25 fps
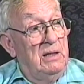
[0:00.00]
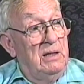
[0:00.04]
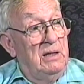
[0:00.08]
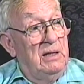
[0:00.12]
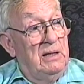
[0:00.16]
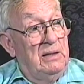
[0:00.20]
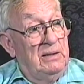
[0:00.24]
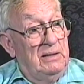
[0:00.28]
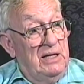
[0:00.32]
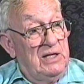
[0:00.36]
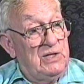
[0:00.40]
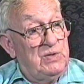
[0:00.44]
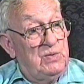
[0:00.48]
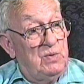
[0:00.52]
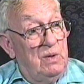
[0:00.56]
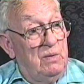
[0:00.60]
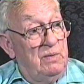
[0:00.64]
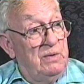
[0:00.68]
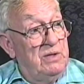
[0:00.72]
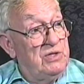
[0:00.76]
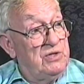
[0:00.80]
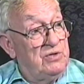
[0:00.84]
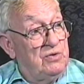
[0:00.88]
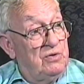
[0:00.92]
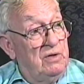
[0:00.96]
And that's where we
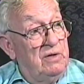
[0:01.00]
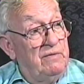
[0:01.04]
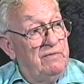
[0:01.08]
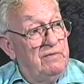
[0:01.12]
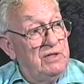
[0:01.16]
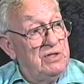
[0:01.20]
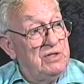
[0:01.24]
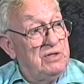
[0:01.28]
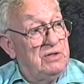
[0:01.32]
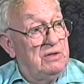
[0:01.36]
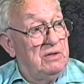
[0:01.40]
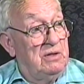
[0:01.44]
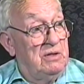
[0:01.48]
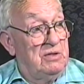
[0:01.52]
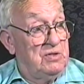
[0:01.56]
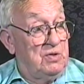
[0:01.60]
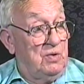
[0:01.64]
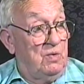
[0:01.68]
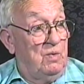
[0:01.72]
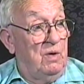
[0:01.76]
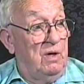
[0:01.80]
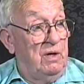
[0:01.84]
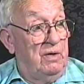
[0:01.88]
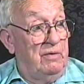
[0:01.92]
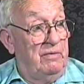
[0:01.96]
serviced a
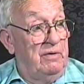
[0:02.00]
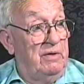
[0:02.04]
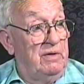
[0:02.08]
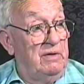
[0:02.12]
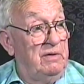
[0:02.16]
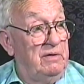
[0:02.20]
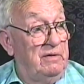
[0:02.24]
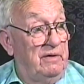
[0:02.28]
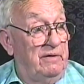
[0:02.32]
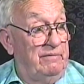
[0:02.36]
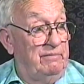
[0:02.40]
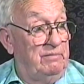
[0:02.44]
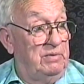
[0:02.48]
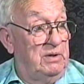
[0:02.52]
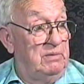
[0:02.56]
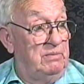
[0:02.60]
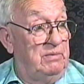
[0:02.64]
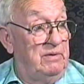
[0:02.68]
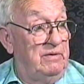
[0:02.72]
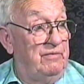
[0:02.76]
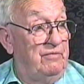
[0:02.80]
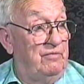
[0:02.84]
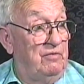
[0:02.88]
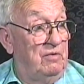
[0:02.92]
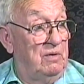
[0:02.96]
squadron of
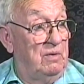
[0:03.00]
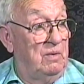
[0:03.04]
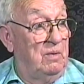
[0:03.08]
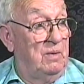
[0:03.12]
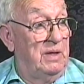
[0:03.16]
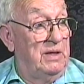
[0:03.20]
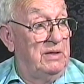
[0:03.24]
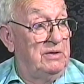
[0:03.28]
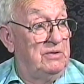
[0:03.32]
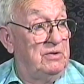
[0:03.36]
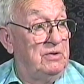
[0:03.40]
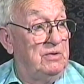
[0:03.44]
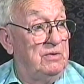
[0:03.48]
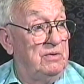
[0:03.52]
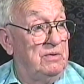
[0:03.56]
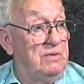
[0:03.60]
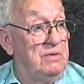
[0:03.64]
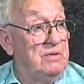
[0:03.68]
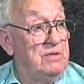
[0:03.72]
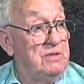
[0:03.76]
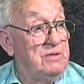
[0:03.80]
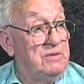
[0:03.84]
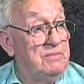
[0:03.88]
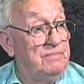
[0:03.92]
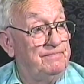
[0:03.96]

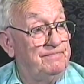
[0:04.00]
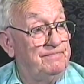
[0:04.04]
PB4Y2s.